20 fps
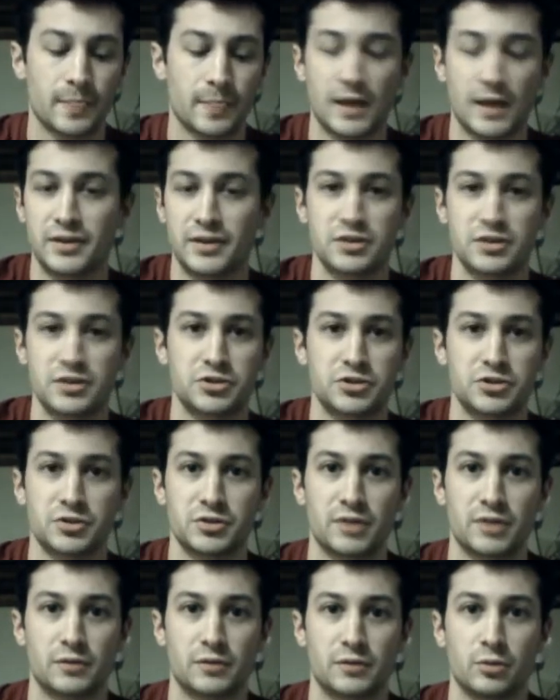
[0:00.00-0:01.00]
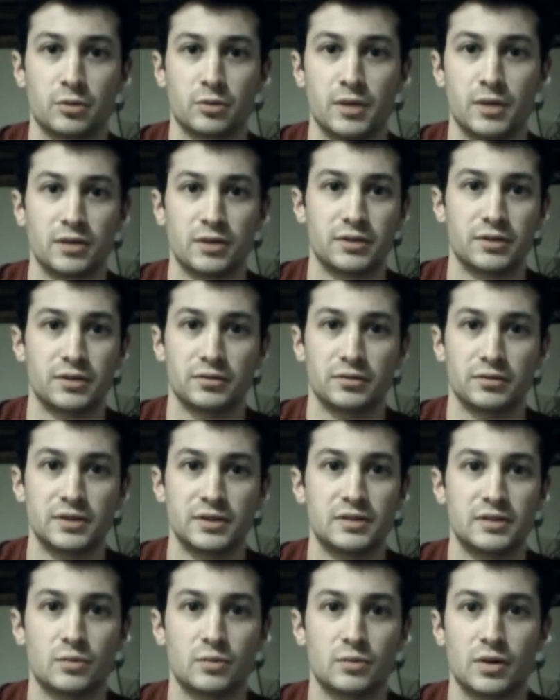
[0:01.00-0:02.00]
I think he's just a great role model. He really
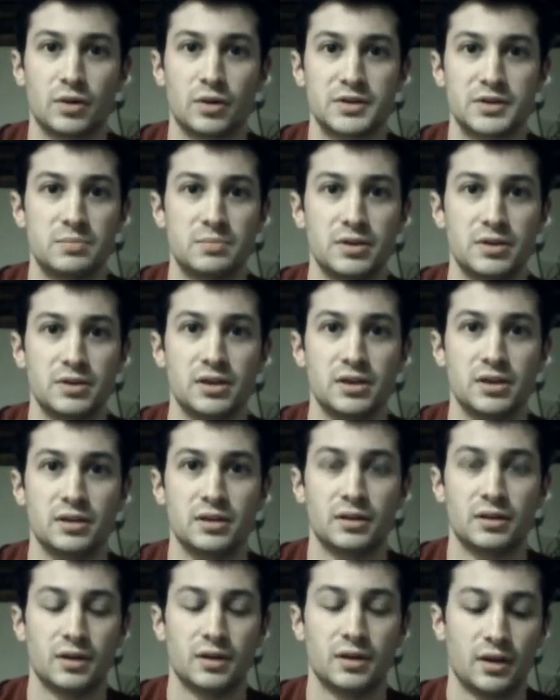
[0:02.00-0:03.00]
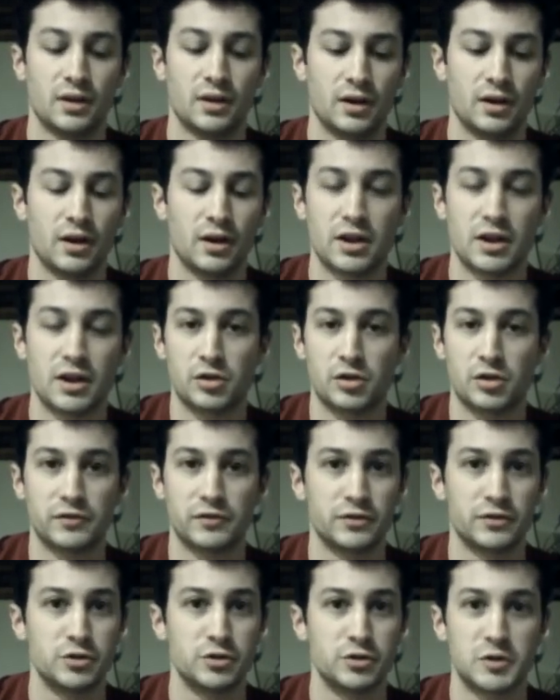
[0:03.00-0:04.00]
didn't want to be a hero
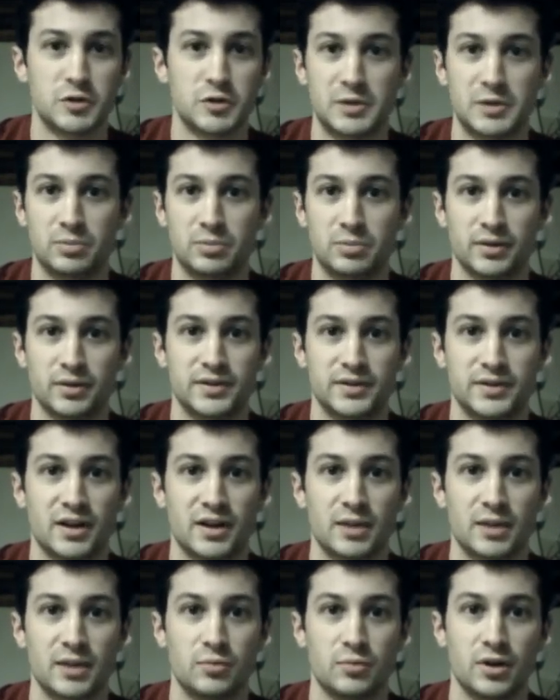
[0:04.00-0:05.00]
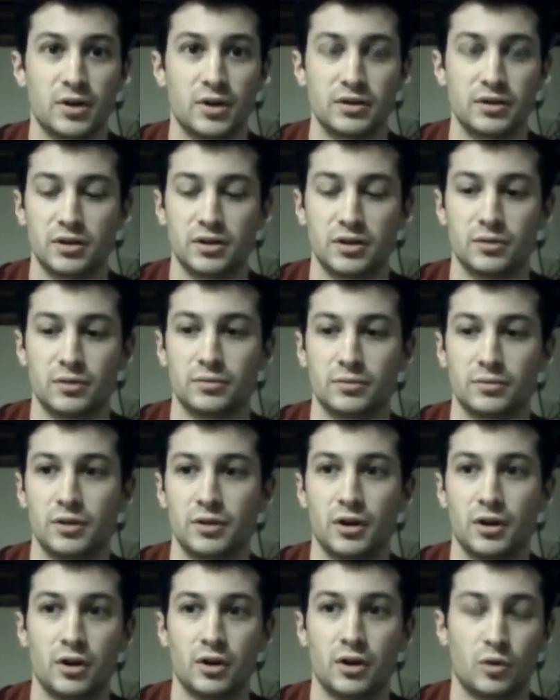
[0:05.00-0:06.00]
for the Jewish people at the time when,
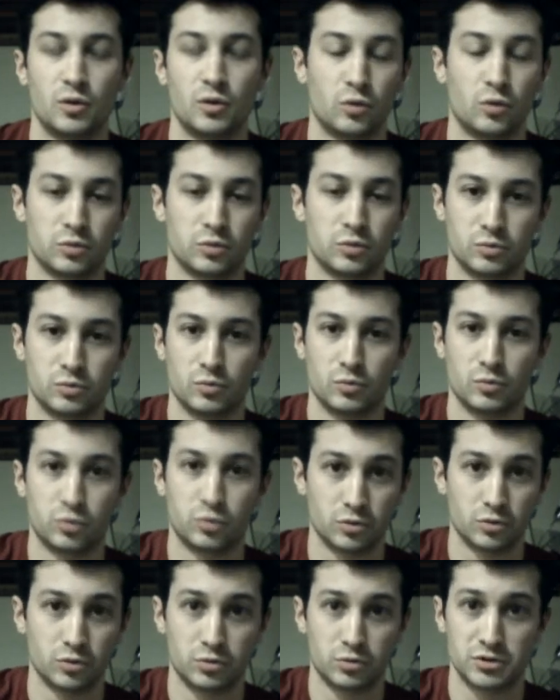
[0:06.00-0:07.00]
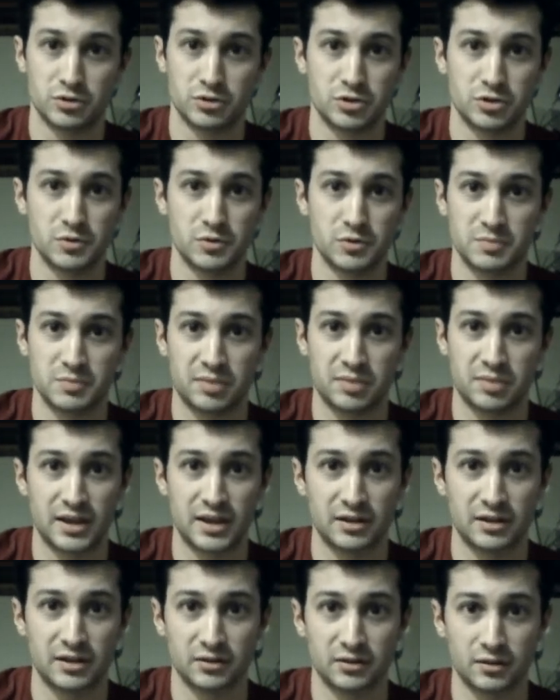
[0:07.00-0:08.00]
World War II was
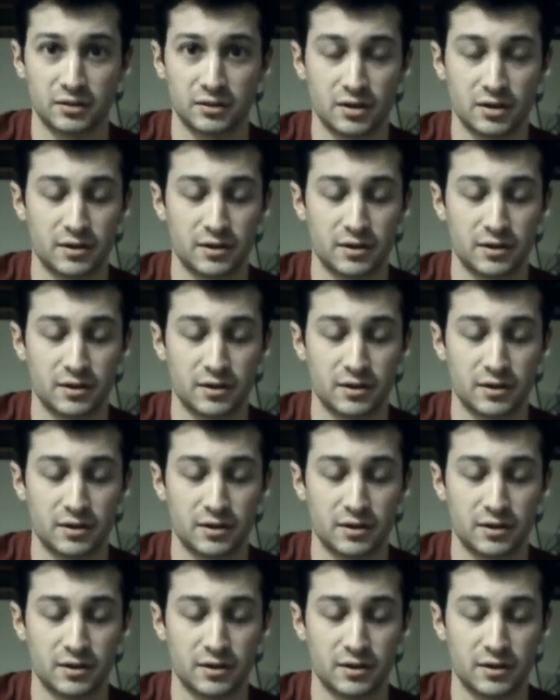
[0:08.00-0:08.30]
plaguing